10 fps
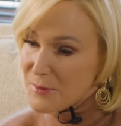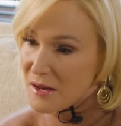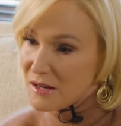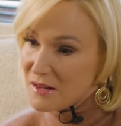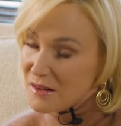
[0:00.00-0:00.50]

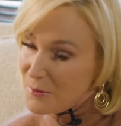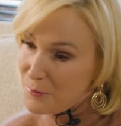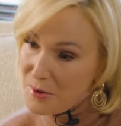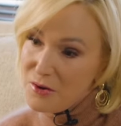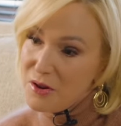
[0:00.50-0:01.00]
But the
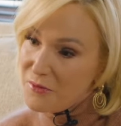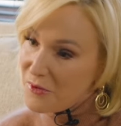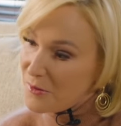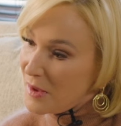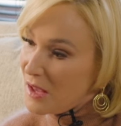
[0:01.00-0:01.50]
beauty
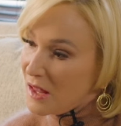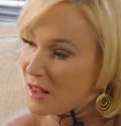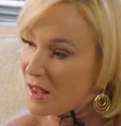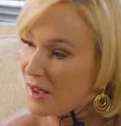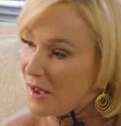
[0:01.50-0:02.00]
for
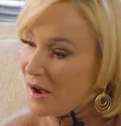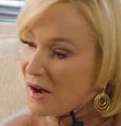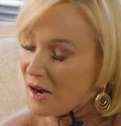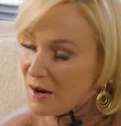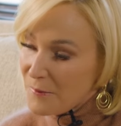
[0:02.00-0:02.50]
me
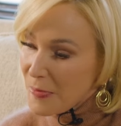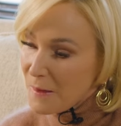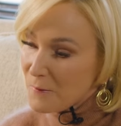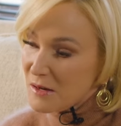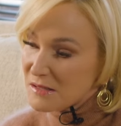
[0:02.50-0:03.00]
um,
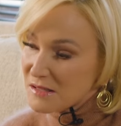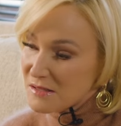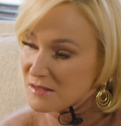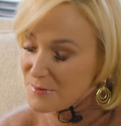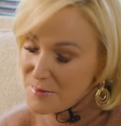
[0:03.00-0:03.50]
was
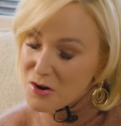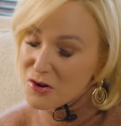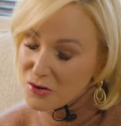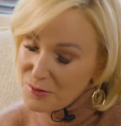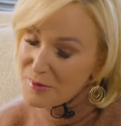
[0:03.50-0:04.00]
the
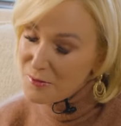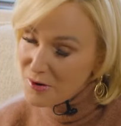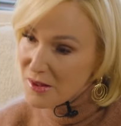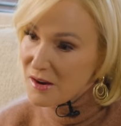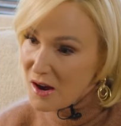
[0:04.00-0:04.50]
miracle to me
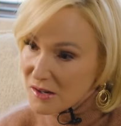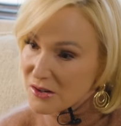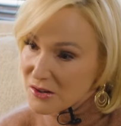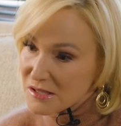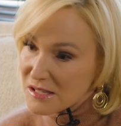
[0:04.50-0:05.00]
were the
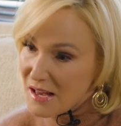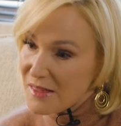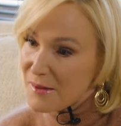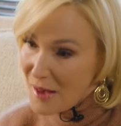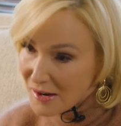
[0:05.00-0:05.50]
doctors
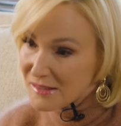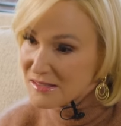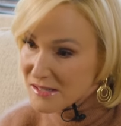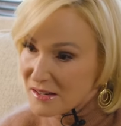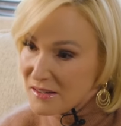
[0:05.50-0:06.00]
and the
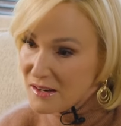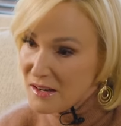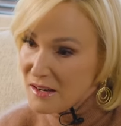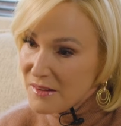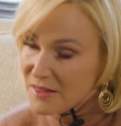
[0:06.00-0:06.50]
medicine
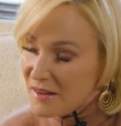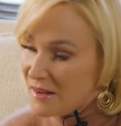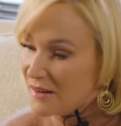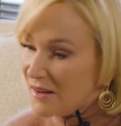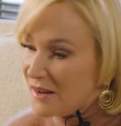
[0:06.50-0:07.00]

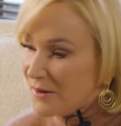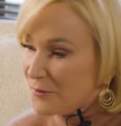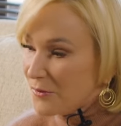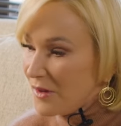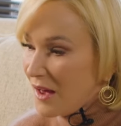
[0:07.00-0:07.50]
that um,